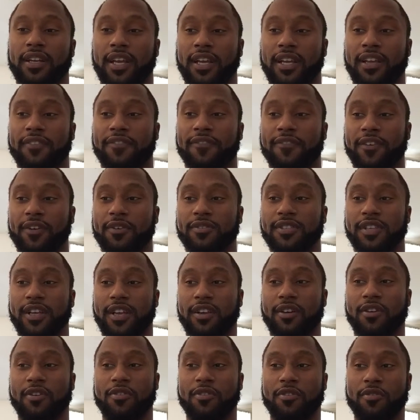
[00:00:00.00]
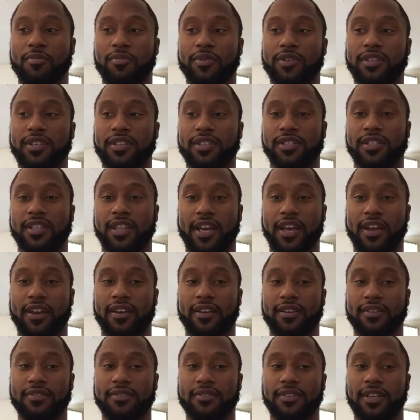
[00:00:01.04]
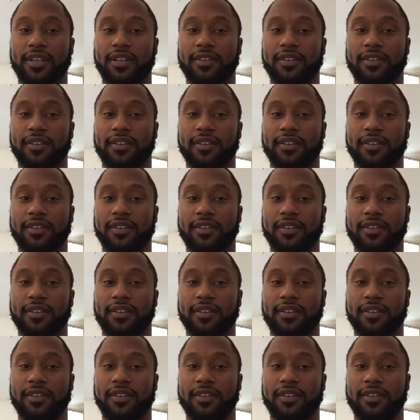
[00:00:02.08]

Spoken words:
Like, it feels like home when she's there.